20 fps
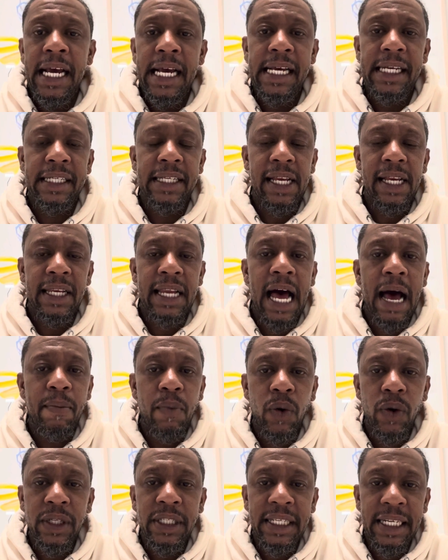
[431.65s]
It's a lot
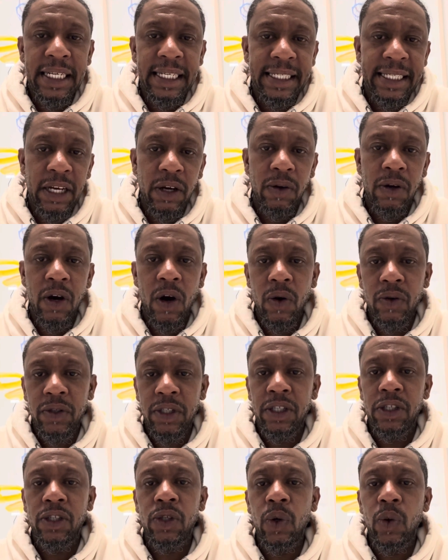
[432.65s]
more detail goes
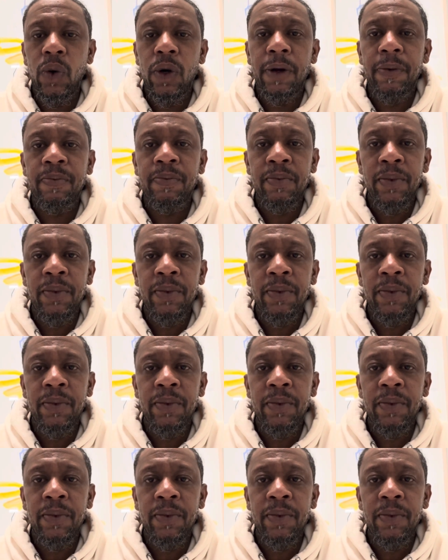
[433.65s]
into it.